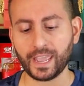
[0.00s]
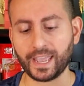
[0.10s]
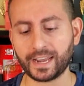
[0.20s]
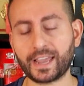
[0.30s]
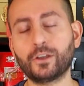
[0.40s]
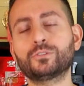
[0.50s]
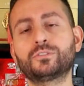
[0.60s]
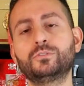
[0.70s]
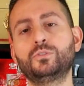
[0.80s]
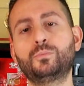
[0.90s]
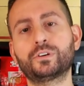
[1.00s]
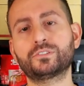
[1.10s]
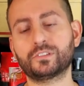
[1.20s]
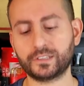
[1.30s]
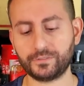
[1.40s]
And I also do
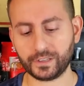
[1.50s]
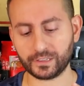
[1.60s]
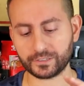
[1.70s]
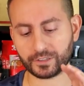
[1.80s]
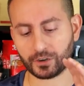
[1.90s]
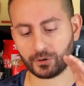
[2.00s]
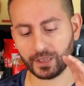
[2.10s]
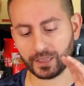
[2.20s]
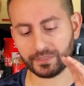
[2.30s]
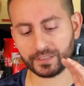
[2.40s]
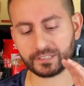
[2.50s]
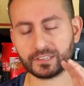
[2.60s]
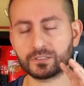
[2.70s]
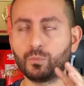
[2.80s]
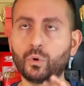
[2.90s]
personally feel as though this
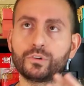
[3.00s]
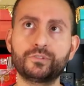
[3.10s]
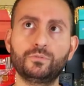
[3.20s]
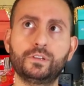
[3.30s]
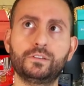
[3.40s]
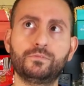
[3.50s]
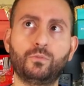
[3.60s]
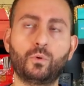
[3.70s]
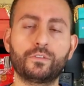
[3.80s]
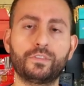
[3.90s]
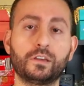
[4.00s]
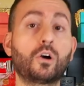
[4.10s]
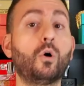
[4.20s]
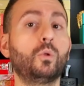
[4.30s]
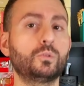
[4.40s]
is more suited for the
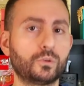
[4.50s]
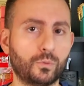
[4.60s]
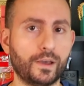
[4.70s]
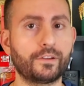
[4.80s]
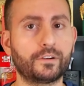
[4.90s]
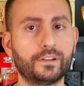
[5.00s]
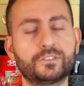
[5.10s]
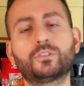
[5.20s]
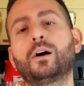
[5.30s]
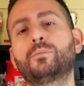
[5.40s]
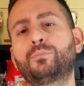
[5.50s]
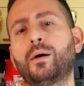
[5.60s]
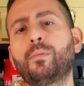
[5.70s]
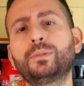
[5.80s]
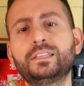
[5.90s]
colder weather. And so I'll
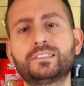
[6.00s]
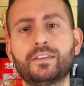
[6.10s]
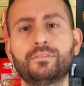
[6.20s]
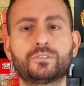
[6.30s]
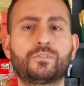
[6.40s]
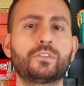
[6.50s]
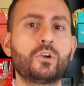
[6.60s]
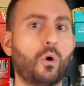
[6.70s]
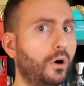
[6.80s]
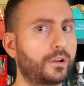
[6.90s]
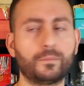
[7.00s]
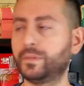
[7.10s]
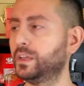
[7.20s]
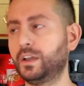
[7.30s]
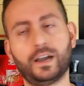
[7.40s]
probably save this for the autumn.
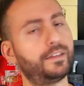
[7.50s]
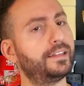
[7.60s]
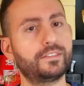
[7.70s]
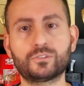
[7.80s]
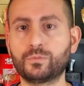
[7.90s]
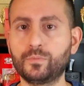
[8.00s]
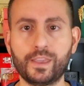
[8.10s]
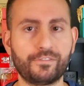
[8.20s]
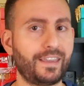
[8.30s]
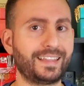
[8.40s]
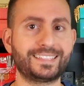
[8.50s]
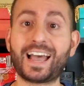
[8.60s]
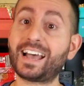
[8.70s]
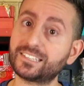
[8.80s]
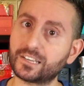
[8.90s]
I think this would be a
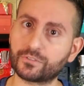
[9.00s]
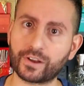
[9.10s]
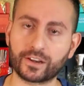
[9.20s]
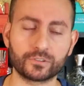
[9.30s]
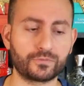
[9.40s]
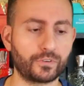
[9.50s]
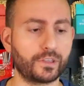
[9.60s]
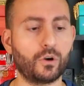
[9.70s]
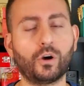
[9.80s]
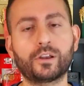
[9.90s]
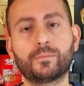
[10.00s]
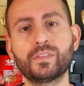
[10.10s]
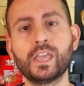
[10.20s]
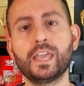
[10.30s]
fantastic fragrance for the autumn.